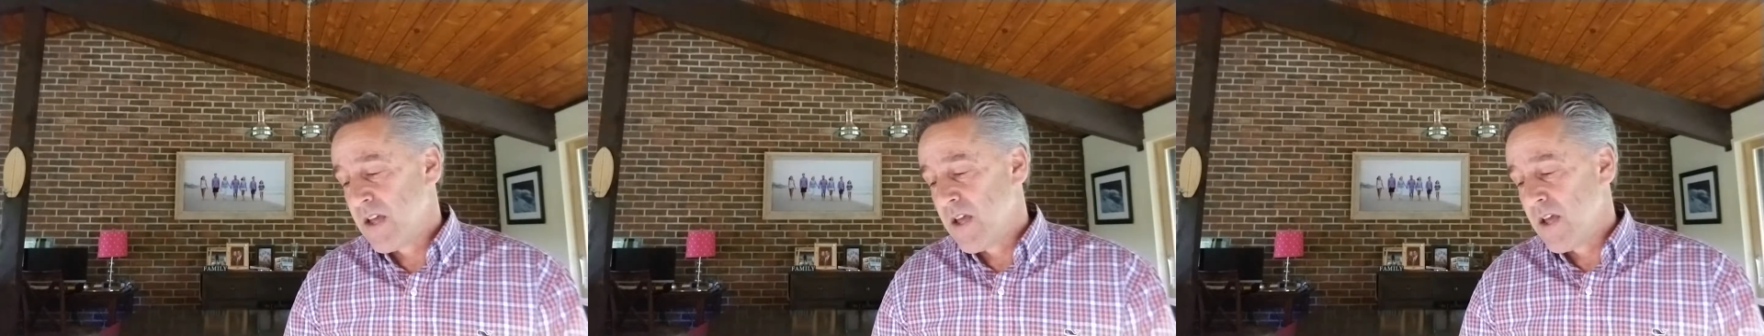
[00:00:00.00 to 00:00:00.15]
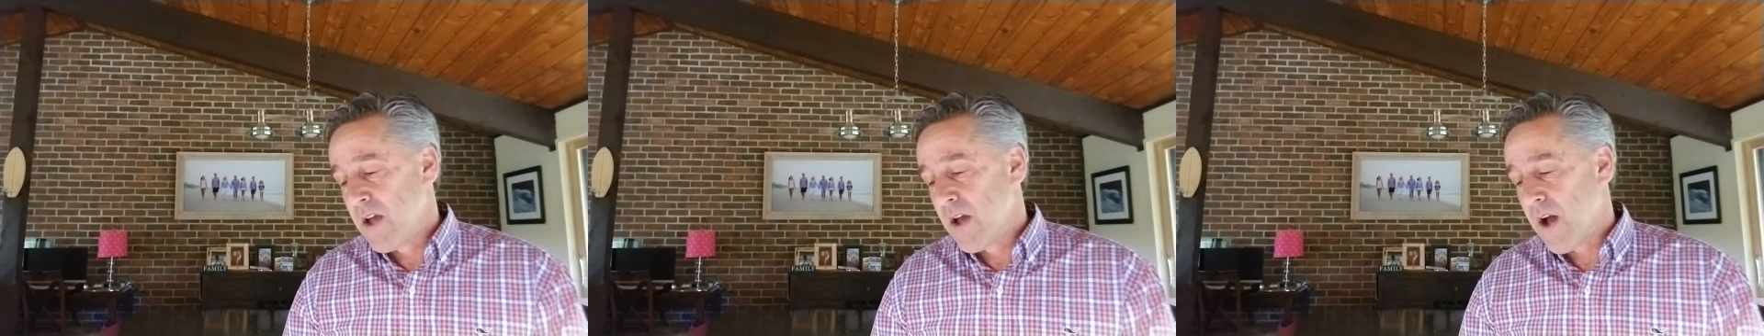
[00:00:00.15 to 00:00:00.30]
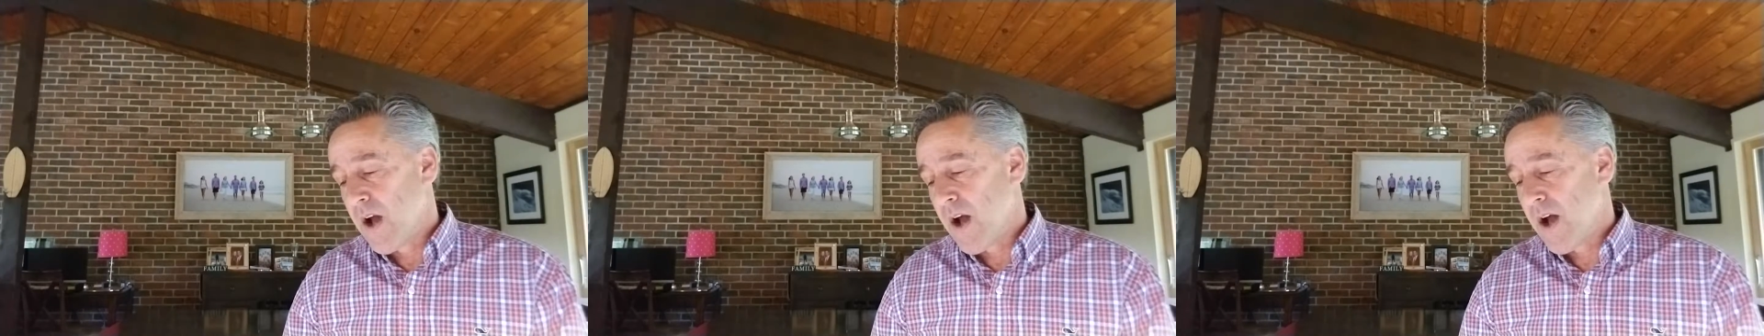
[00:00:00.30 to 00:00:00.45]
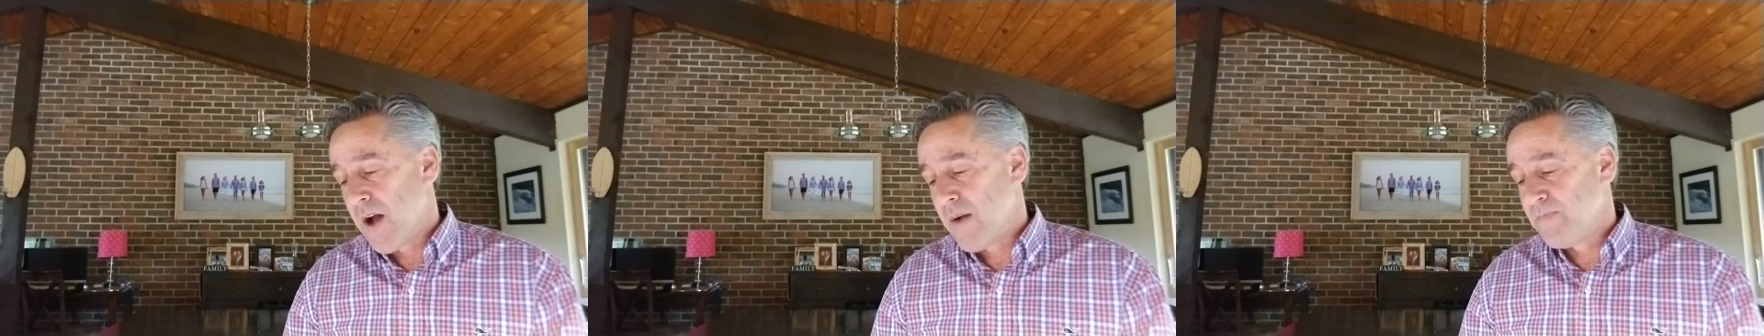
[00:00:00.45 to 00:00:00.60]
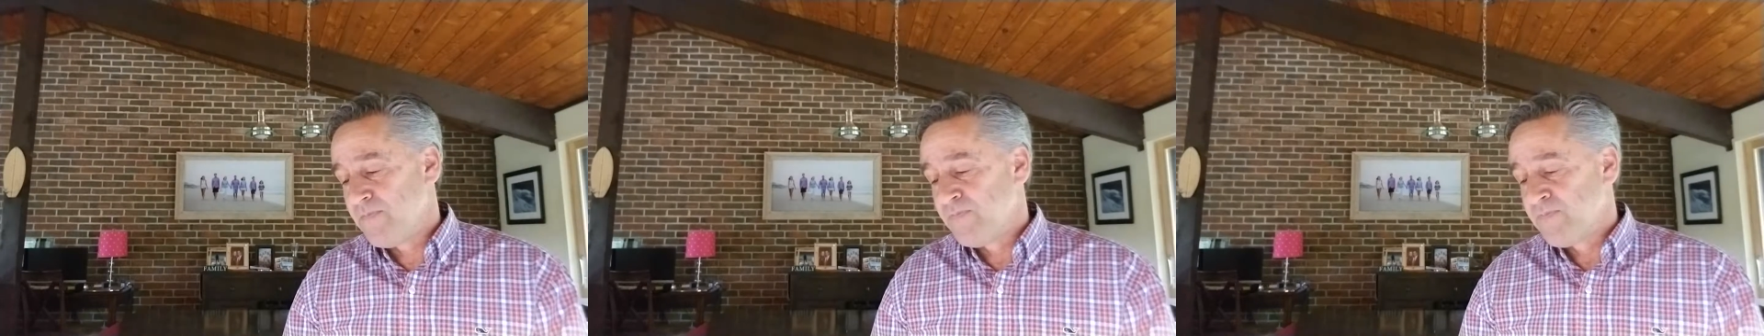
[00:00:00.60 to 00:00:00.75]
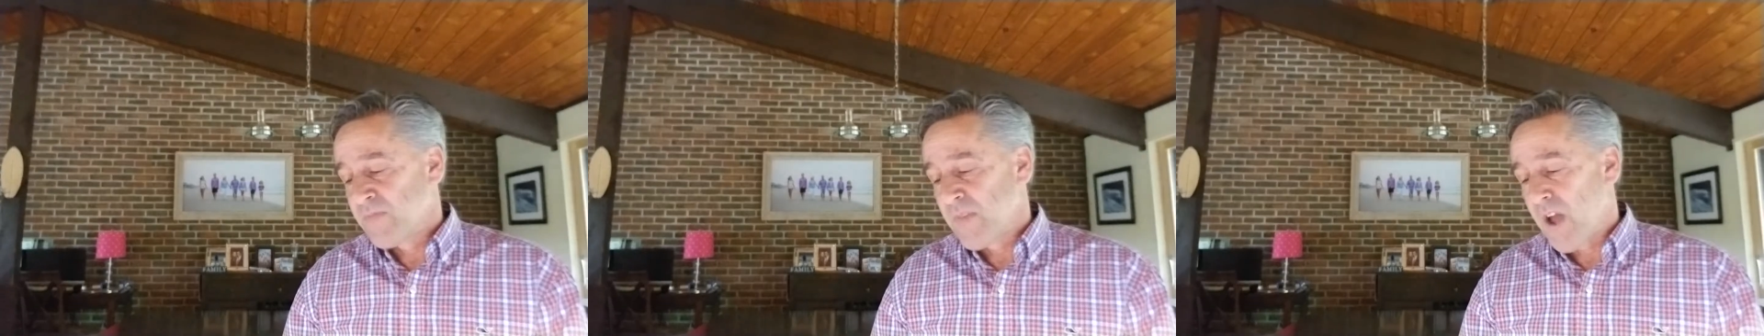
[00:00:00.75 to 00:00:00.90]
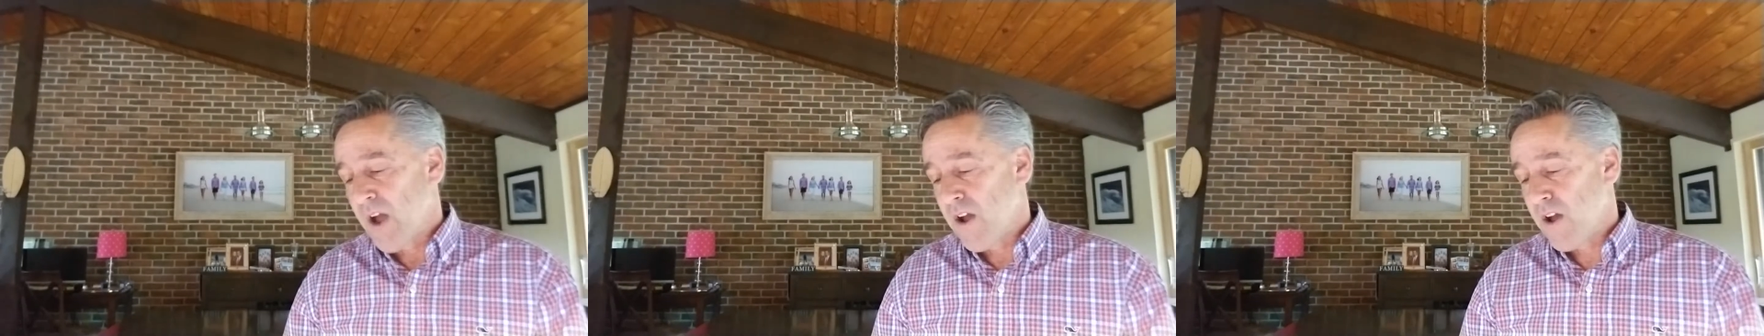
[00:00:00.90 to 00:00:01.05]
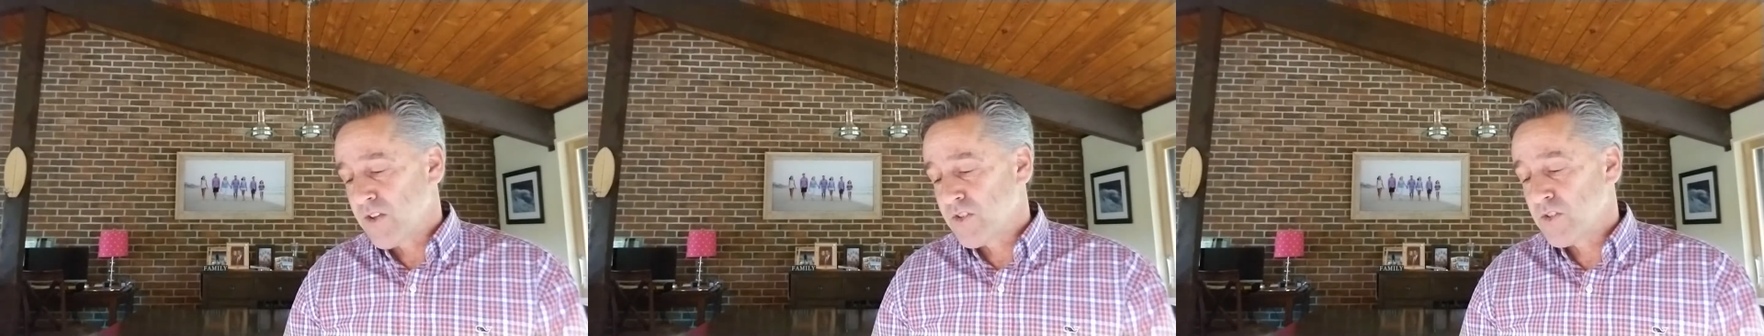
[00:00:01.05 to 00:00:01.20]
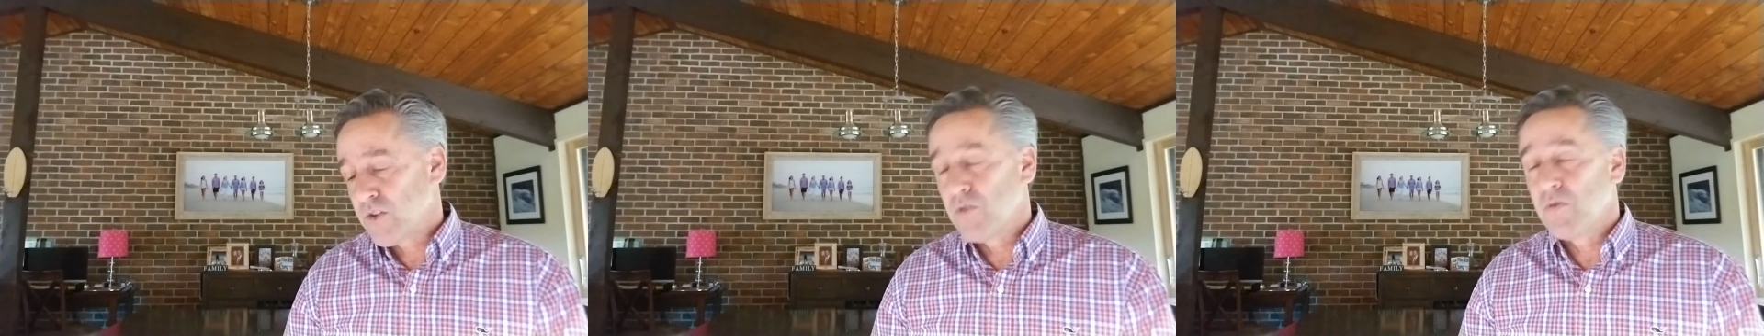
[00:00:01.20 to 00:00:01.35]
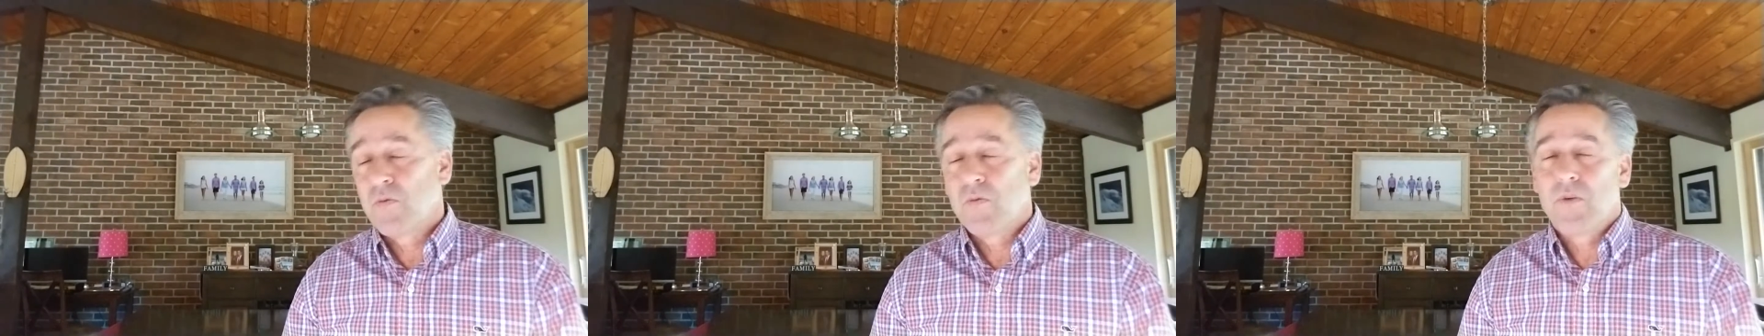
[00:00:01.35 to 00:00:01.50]
I
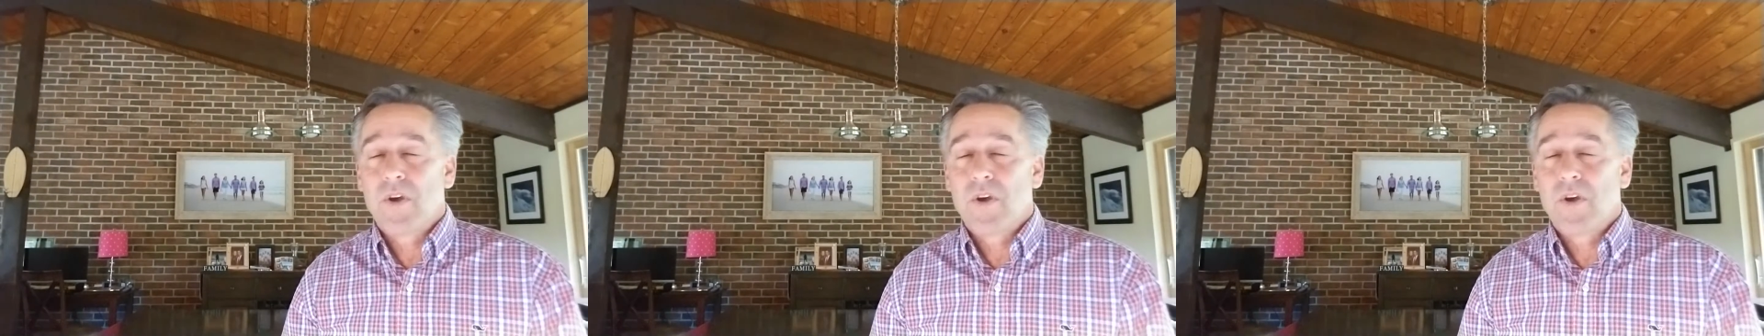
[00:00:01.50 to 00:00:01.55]
also